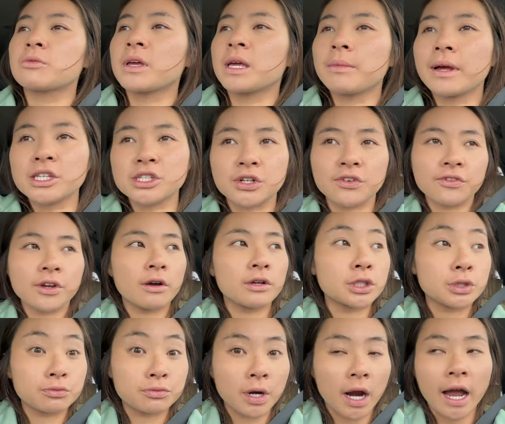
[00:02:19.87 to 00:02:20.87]
me and my surf
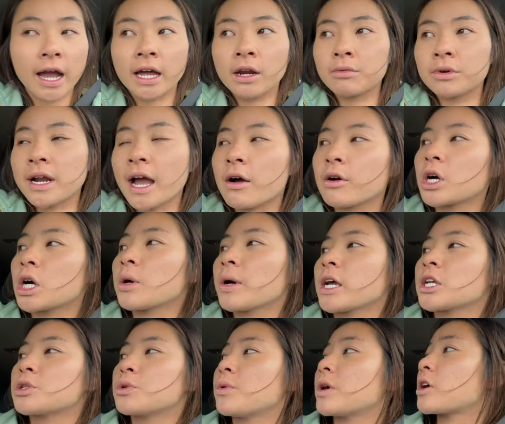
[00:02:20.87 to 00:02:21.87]
coach Ryan, we're now
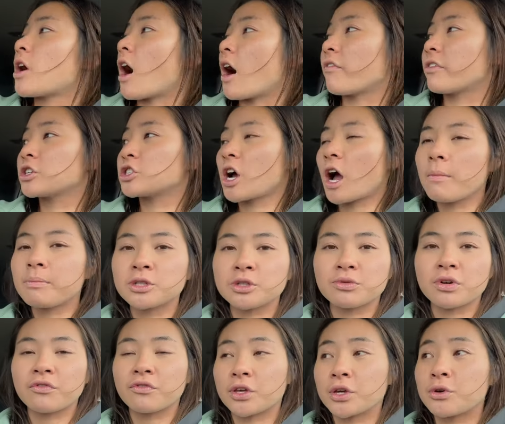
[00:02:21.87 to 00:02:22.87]
going to a coffee shop to
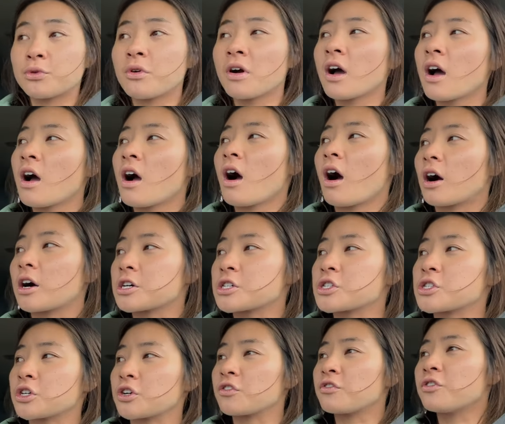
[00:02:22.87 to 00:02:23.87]
review our
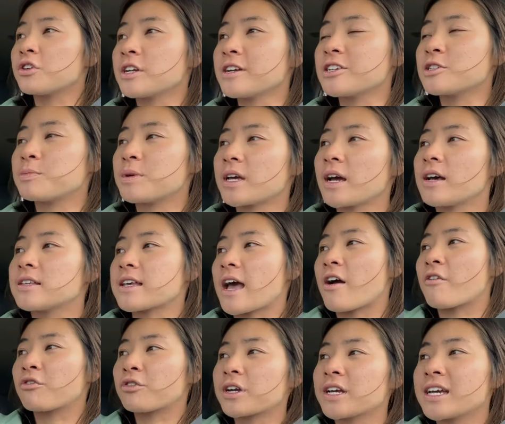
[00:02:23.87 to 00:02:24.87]
surf footage, because
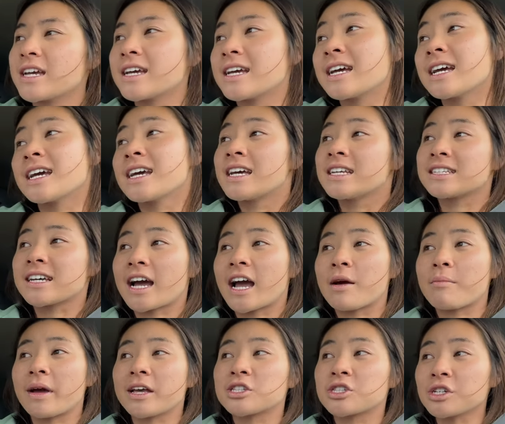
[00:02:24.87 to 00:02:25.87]
every
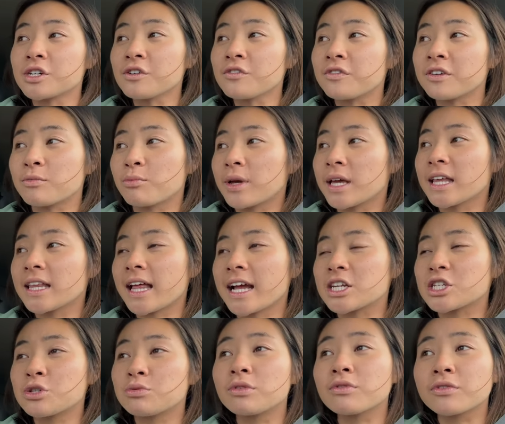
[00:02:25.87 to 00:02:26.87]
time I surf we
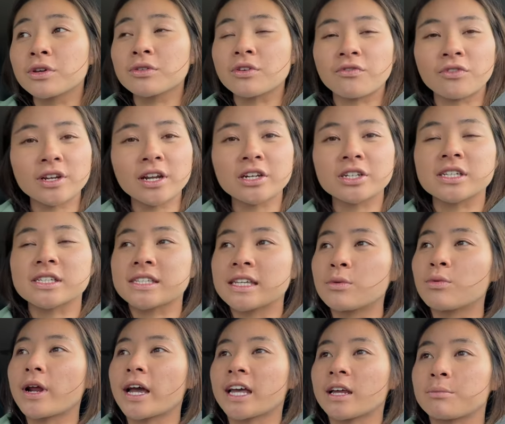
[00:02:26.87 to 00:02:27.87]
like to review the footage to see
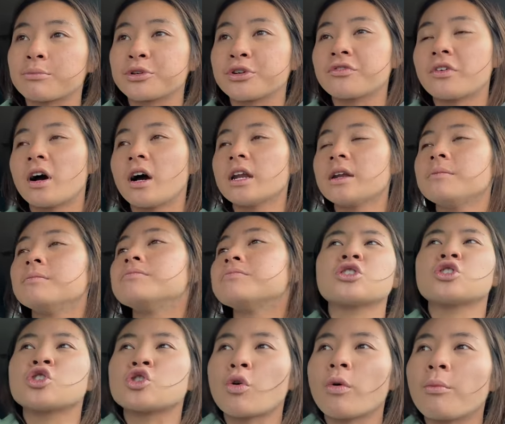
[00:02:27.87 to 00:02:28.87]
what I can improve on.
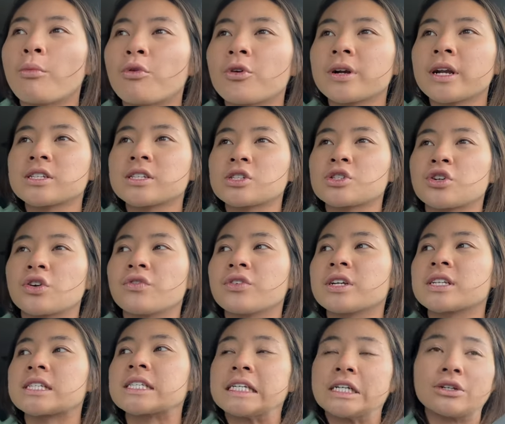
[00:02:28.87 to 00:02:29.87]
So important as a surfer
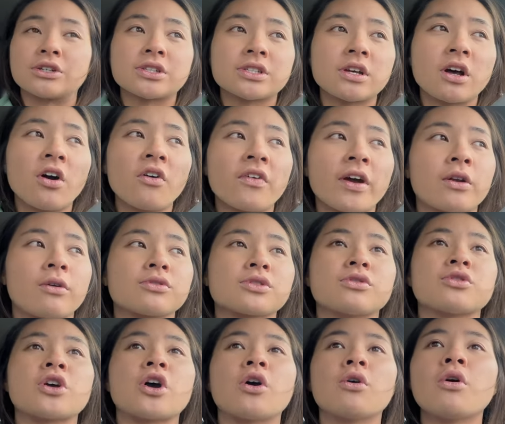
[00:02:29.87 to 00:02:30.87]
to see yourself and also
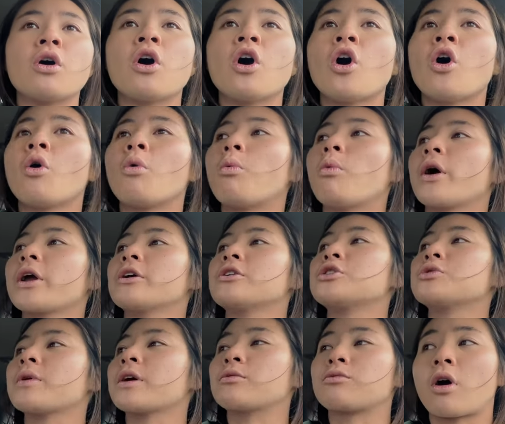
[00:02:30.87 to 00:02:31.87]
know what you're
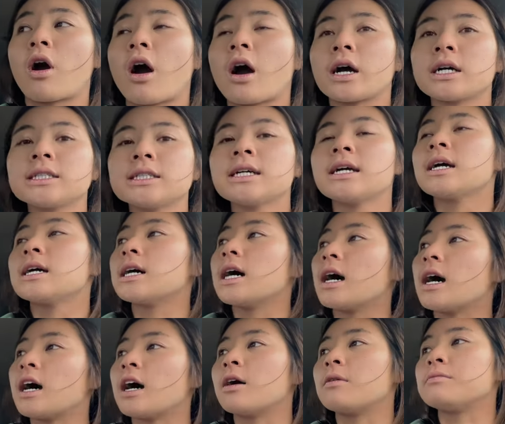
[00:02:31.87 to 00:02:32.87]
doing wrong.
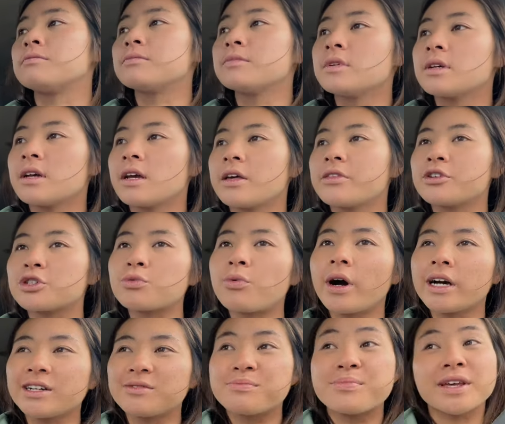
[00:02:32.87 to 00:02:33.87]
And there's
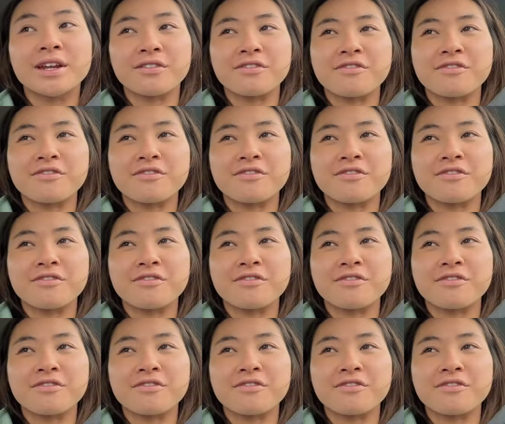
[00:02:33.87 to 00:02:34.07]
quite a bit of